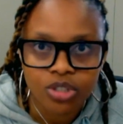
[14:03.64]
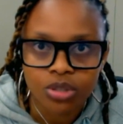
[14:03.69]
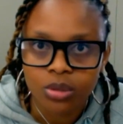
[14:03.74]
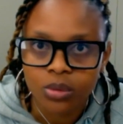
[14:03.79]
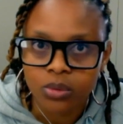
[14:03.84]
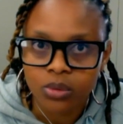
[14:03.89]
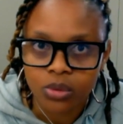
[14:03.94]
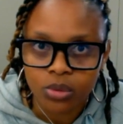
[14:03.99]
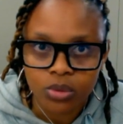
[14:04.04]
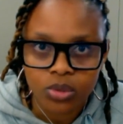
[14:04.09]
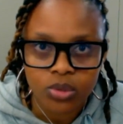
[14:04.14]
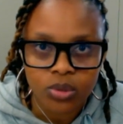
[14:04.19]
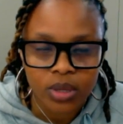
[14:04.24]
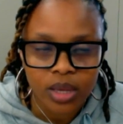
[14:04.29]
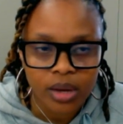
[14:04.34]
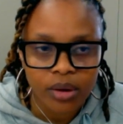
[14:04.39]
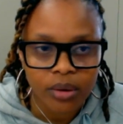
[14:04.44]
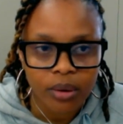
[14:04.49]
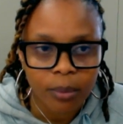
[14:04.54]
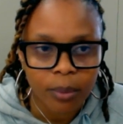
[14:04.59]
you used to
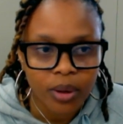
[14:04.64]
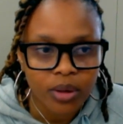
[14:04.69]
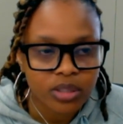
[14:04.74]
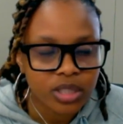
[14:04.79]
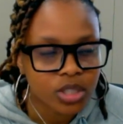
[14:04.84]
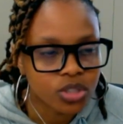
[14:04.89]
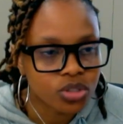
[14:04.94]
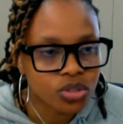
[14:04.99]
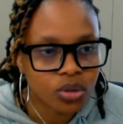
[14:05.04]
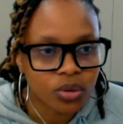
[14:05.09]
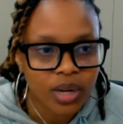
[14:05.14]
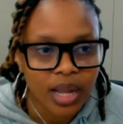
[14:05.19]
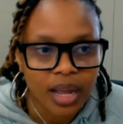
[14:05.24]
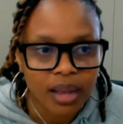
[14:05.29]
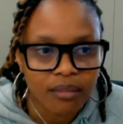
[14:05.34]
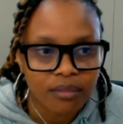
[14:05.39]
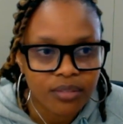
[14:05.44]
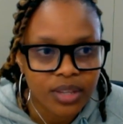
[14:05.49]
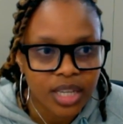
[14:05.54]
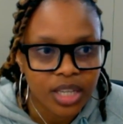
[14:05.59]
care about that you don't
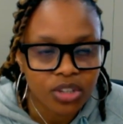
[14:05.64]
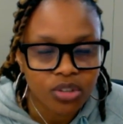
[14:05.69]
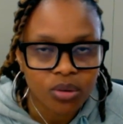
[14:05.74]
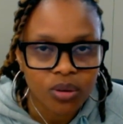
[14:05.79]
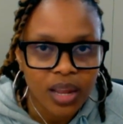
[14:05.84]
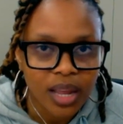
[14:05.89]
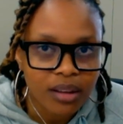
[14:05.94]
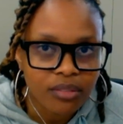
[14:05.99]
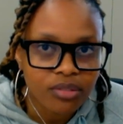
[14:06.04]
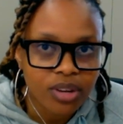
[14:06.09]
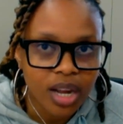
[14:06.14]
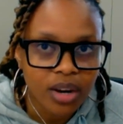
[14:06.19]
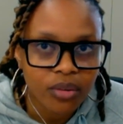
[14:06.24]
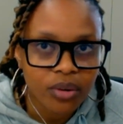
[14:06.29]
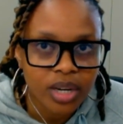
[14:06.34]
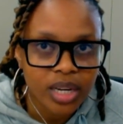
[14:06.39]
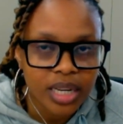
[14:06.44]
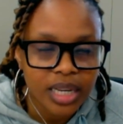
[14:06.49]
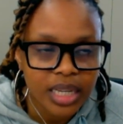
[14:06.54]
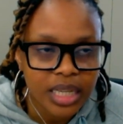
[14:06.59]
have in your life
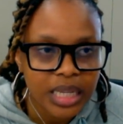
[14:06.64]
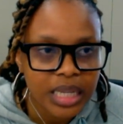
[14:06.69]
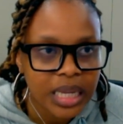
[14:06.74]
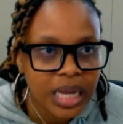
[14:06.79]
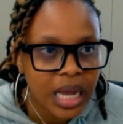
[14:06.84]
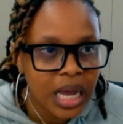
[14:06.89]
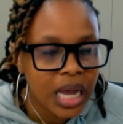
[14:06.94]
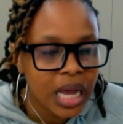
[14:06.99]
currently,